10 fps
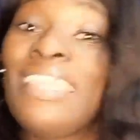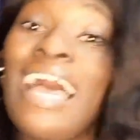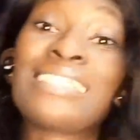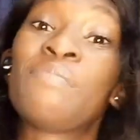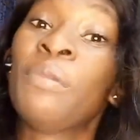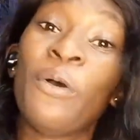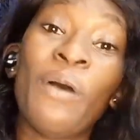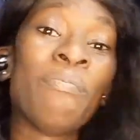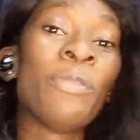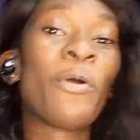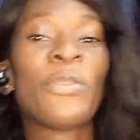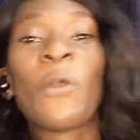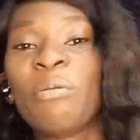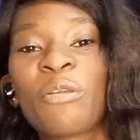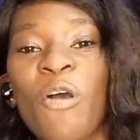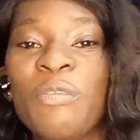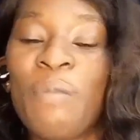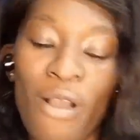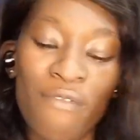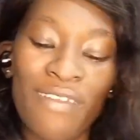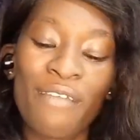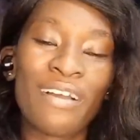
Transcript: That's me. I'm not going to pick up the power of life